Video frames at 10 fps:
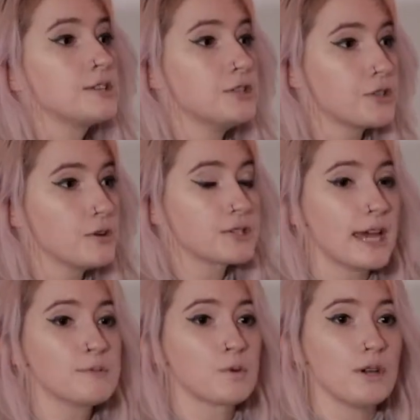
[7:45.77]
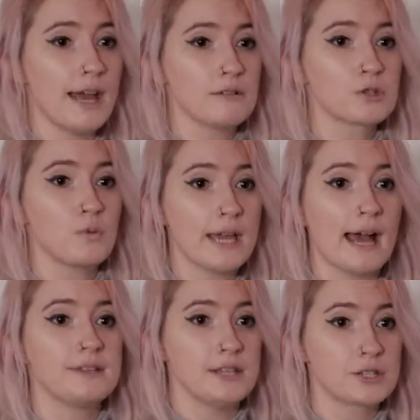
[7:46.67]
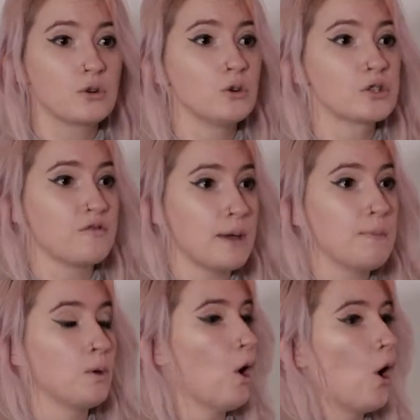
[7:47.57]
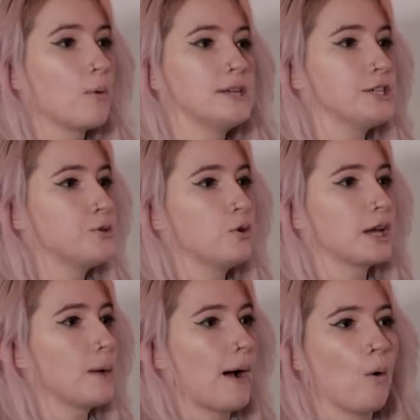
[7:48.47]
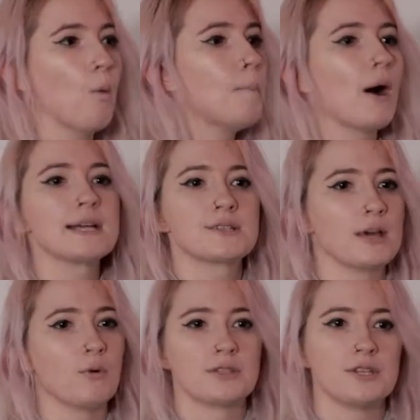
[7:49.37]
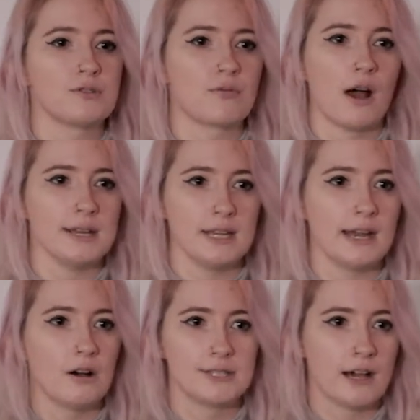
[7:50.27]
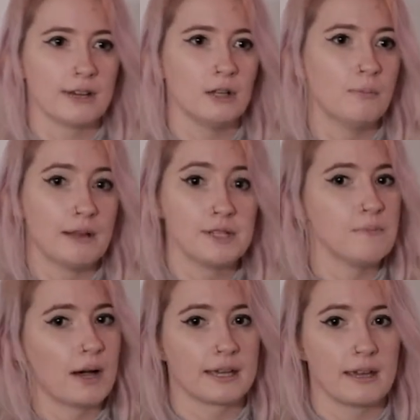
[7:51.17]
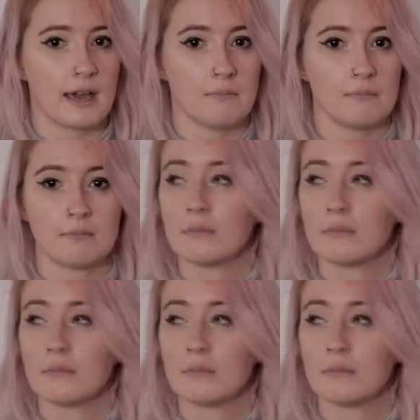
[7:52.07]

Since those games were announced, we had discords of people already talking about what bikes they wanted to ride in our downhill mountain biking game.